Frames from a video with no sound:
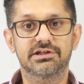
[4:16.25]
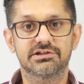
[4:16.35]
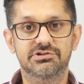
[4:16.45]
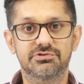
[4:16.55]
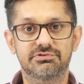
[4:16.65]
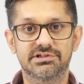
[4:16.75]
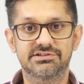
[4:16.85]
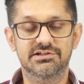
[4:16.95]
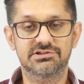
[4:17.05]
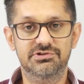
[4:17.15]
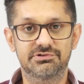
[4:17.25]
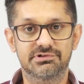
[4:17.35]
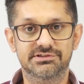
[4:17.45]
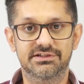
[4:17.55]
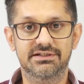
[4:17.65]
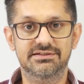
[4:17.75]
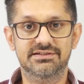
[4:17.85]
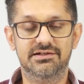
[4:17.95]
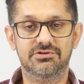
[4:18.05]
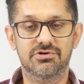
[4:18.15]
into regional universities
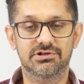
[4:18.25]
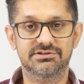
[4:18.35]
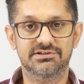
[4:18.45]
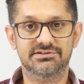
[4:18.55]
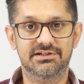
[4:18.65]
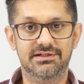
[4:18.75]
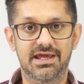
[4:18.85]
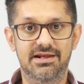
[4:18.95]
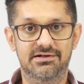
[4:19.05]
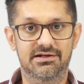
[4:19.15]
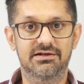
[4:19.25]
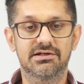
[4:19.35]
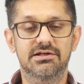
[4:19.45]
and colleges in Canada.